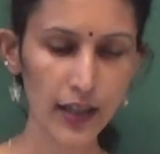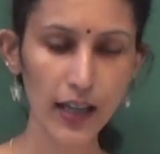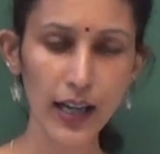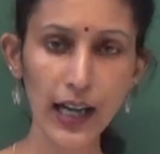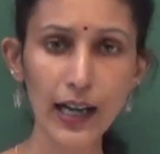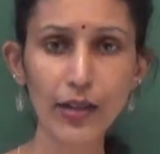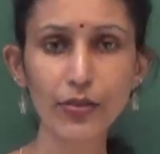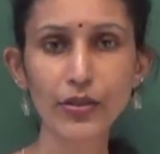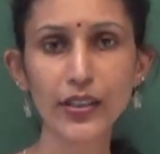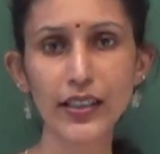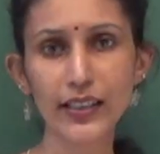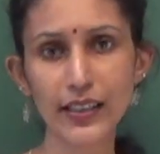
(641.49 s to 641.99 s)

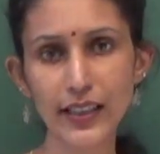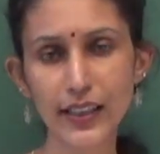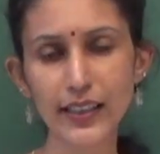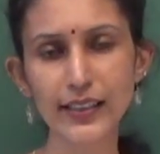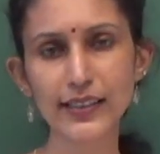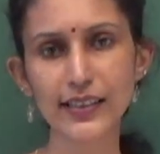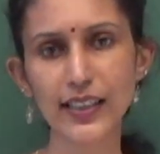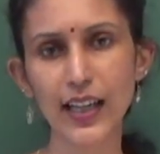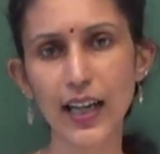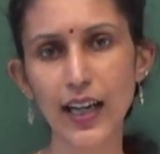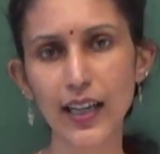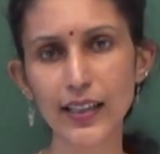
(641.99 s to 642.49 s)
How did he
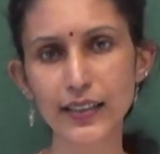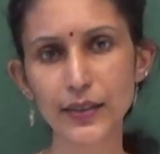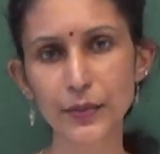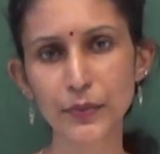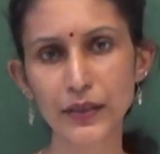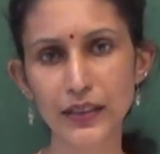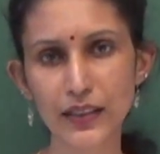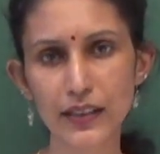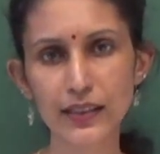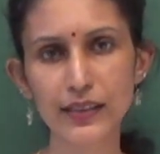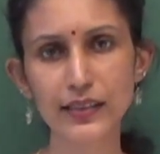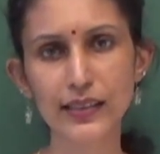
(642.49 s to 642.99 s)
start
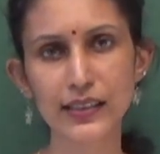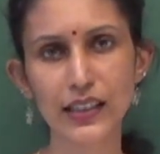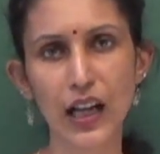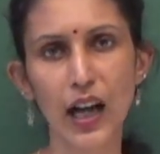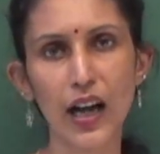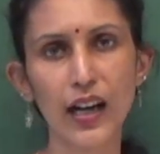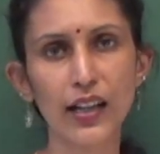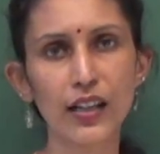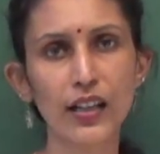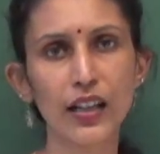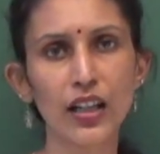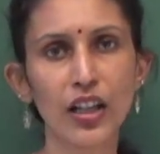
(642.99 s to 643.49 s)
with this
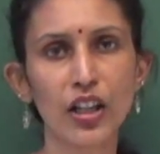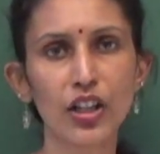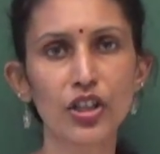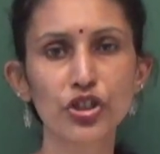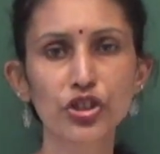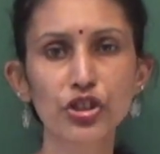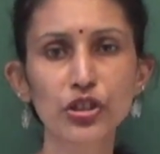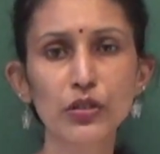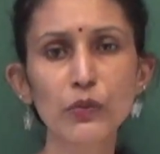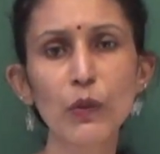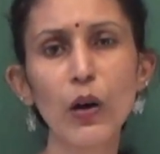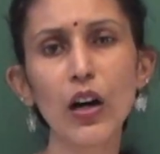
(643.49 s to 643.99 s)

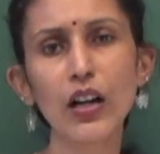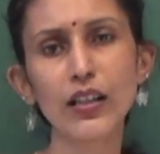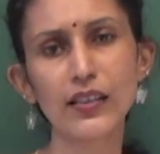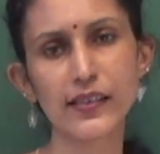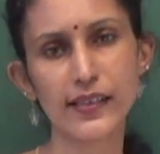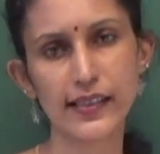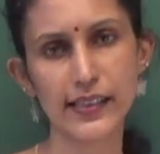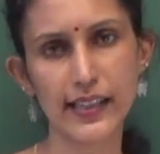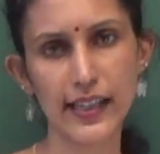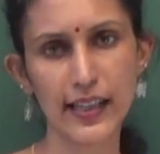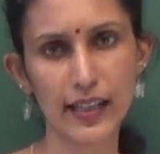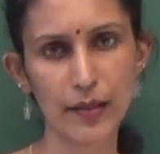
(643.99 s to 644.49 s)
small
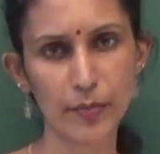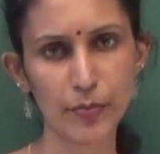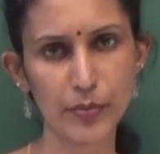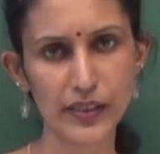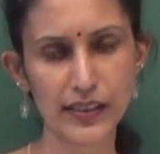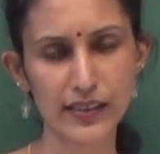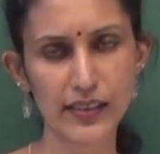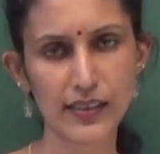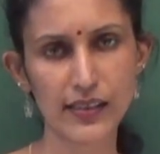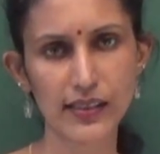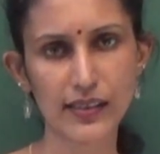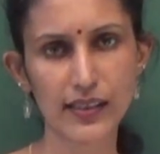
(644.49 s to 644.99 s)
scale
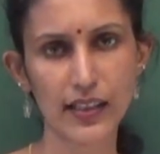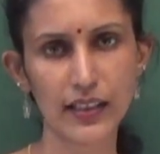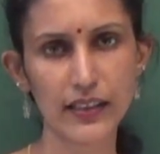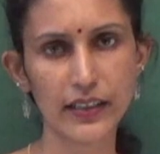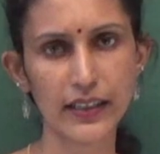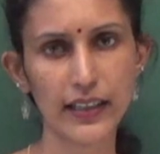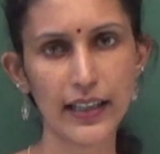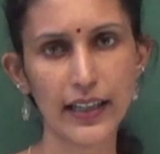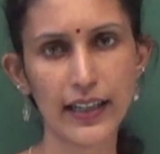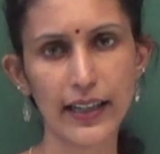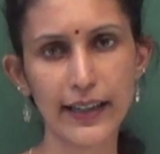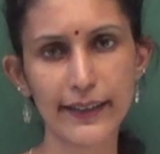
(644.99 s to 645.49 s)
business that
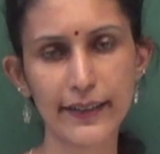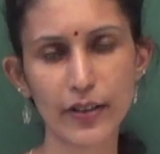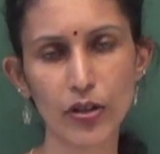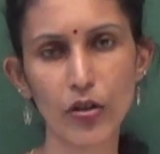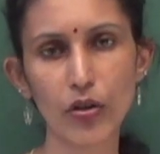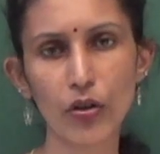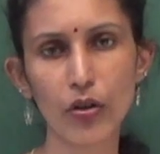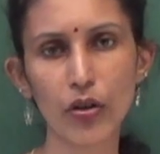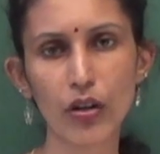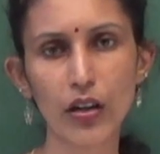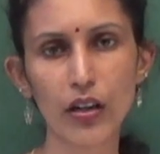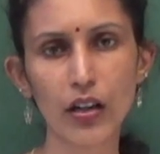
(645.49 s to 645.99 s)
he had?
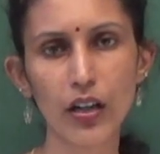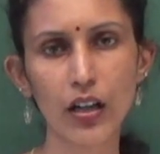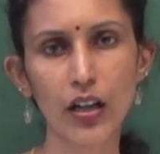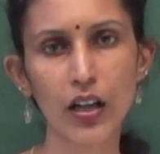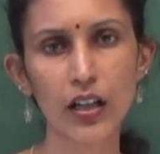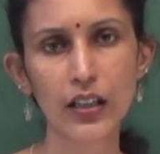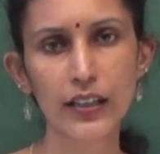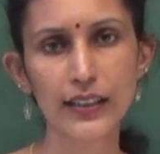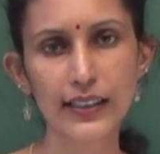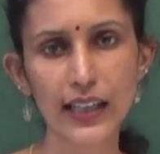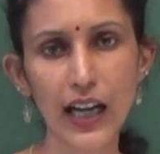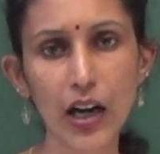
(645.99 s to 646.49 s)
Or
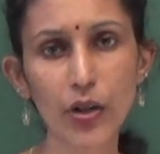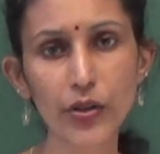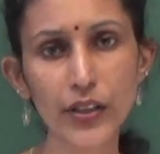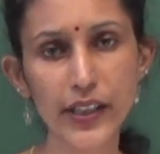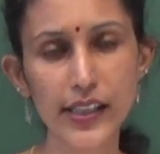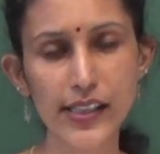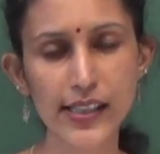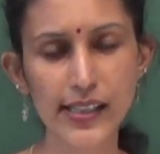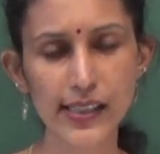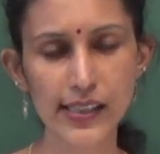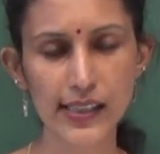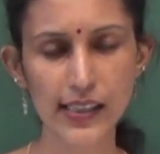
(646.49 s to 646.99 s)
how did
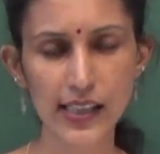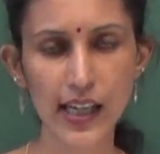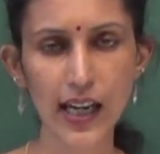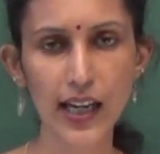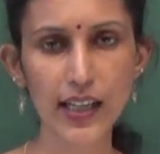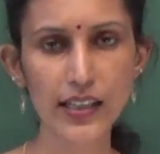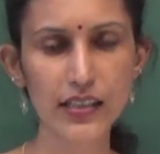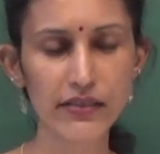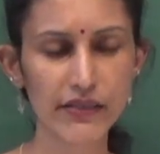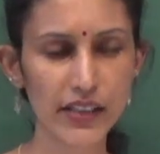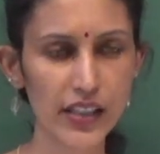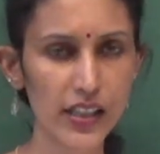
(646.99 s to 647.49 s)
he
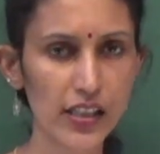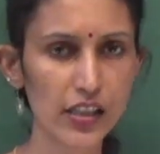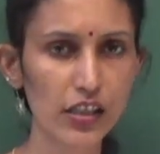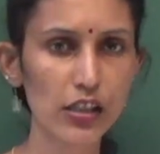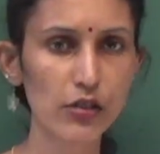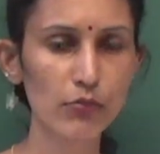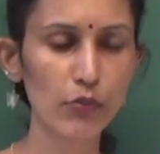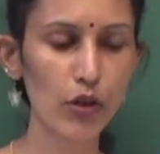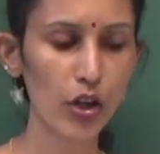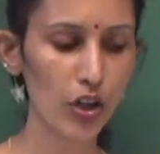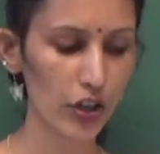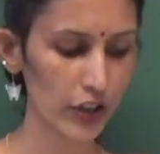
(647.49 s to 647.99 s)
start very
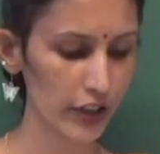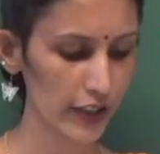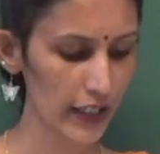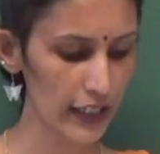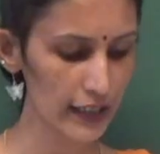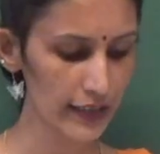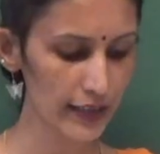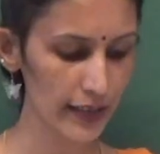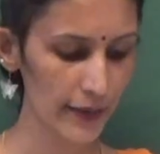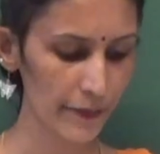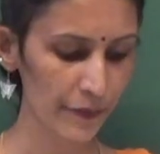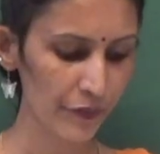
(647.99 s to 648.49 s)
small
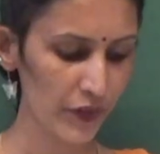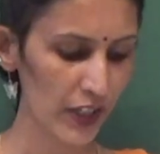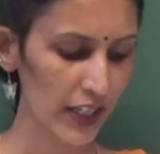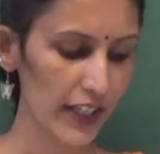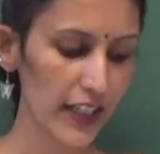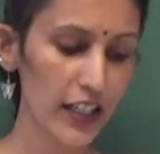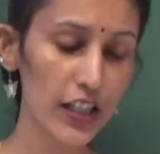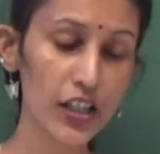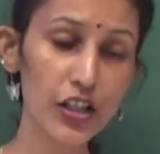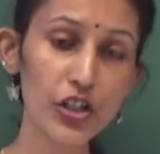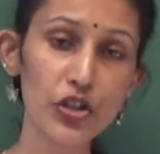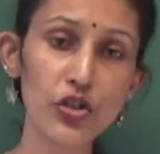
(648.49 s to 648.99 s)
is,
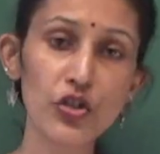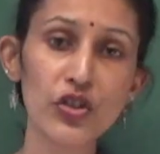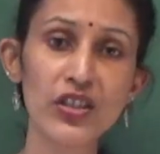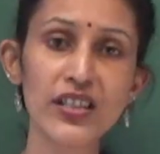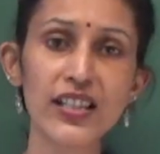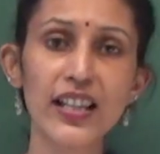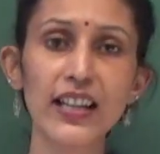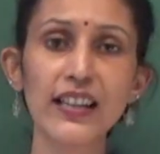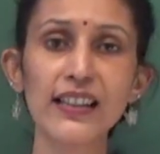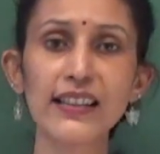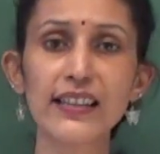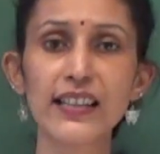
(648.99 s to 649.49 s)
he used to
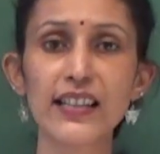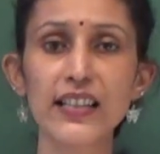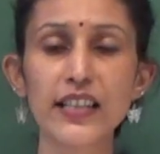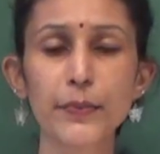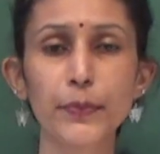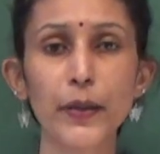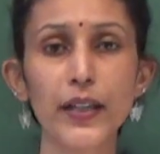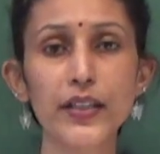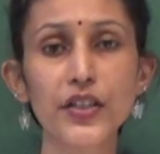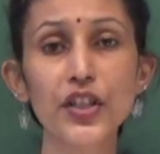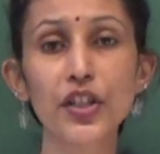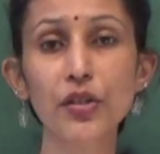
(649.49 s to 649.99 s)
sell these
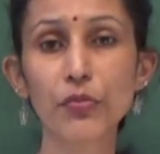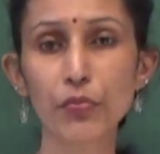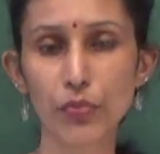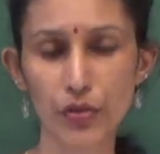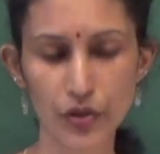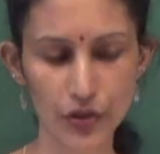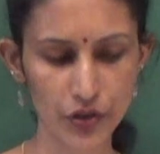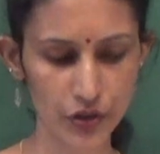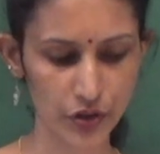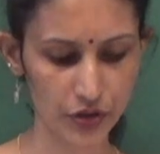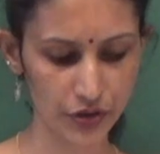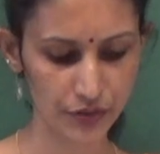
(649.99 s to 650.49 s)
bhajan
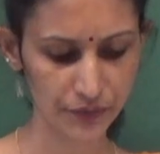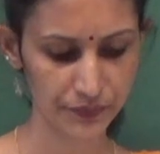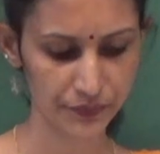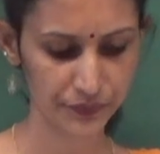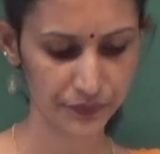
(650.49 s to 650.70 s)
books.